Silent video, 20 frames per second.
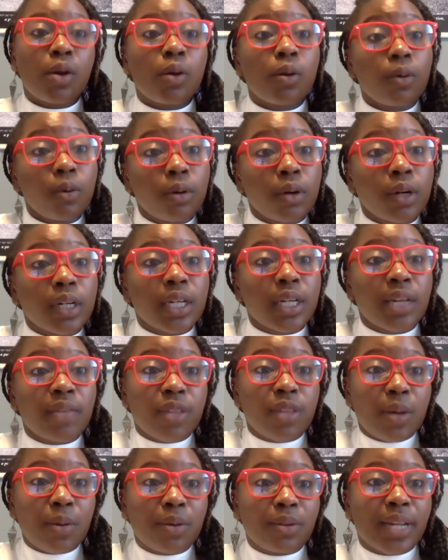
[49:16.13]
or if
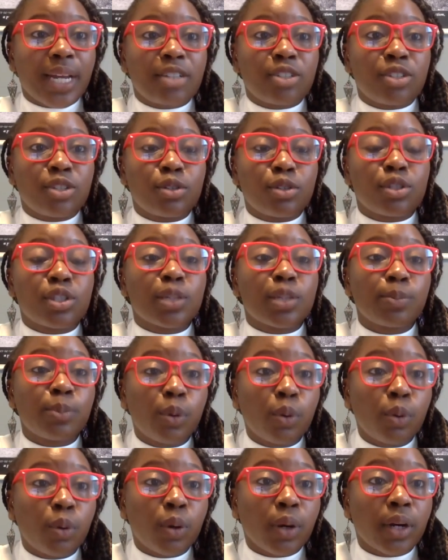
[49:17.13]
they would like to
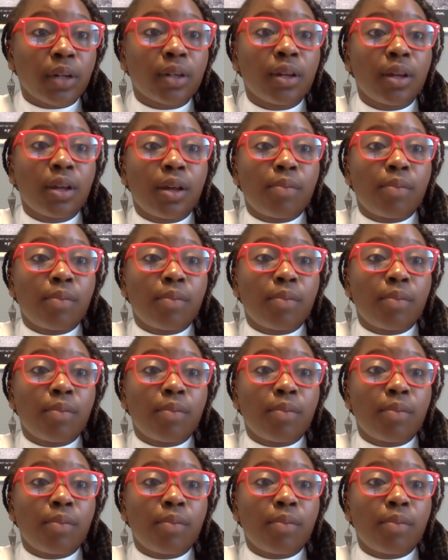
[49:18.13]
support